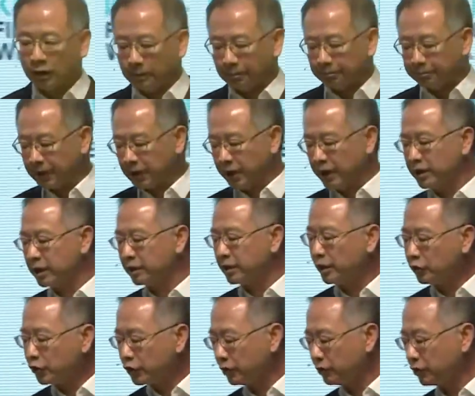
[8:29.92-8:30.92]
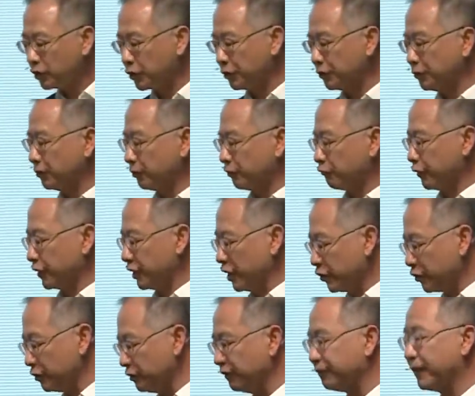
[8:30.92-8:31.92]
But in addition to
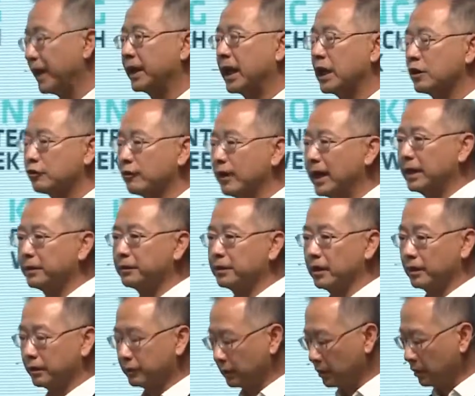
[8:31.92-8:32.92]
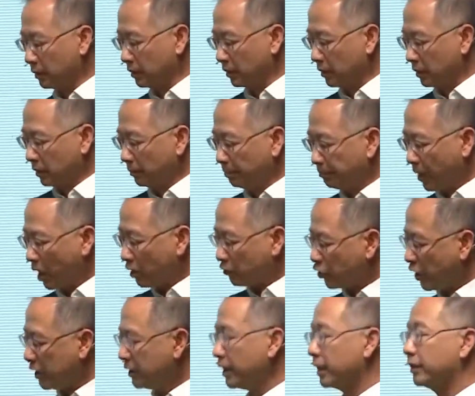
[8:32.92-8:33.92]
traditional financial assets,
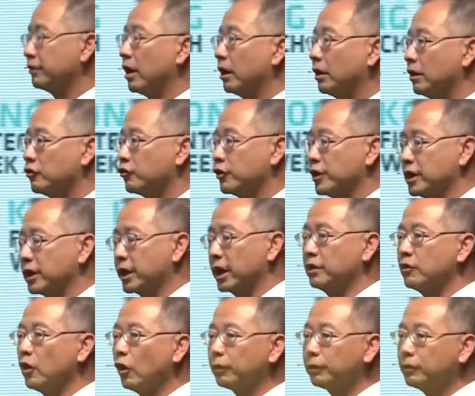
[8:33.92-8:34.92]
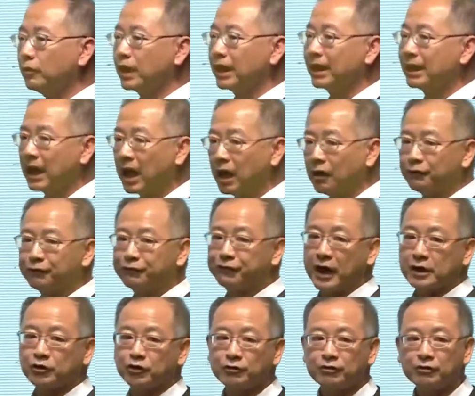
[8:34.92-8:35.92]
blockchain technology can also allow
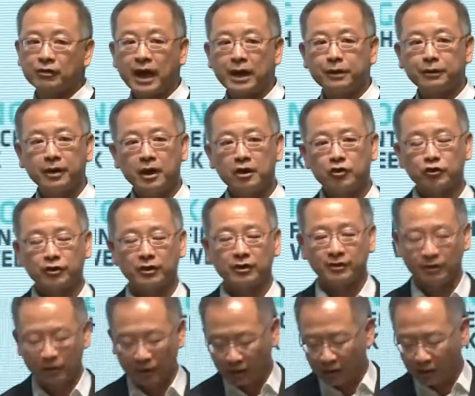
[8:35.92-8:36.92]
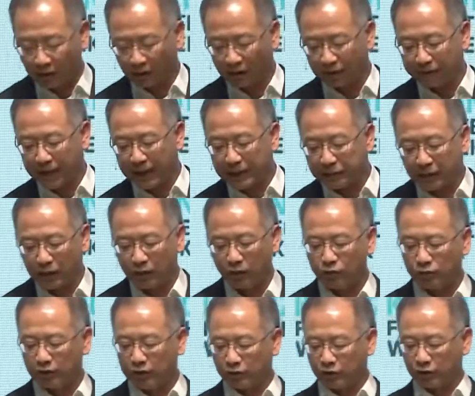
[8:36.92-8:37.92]
fractionalization of asset
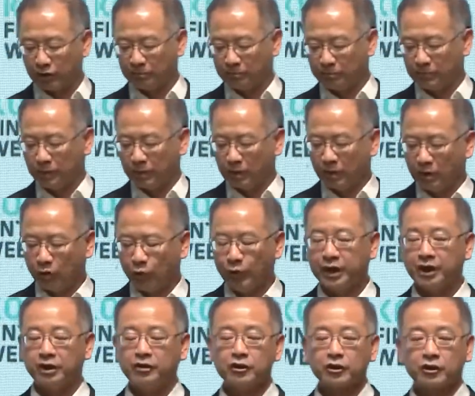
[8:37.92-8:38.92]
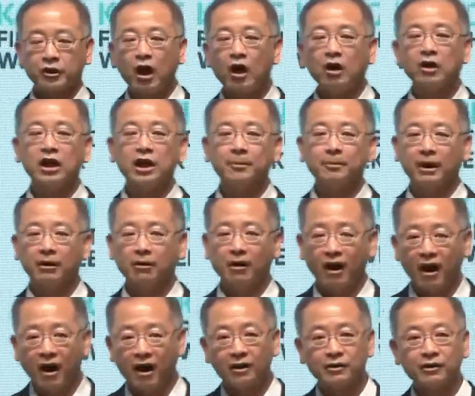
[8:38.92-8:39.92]
ownership, whether you're talking about
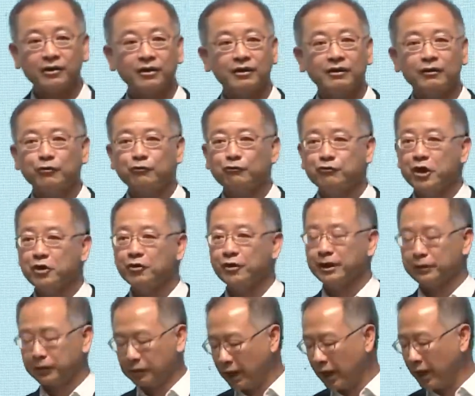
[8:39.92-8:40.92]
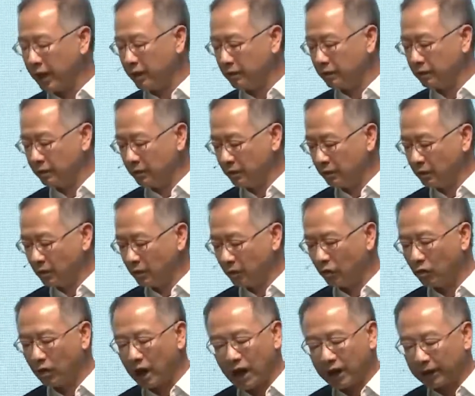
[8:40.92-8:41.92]
art, real estate,
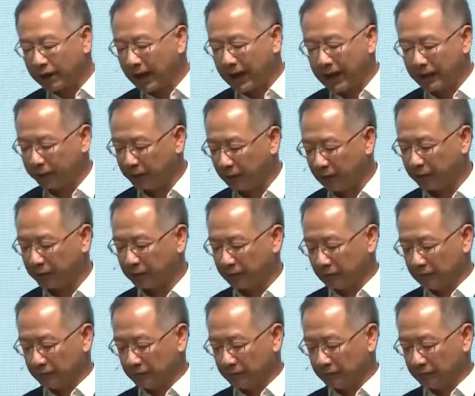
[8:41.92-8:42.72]
or other assets.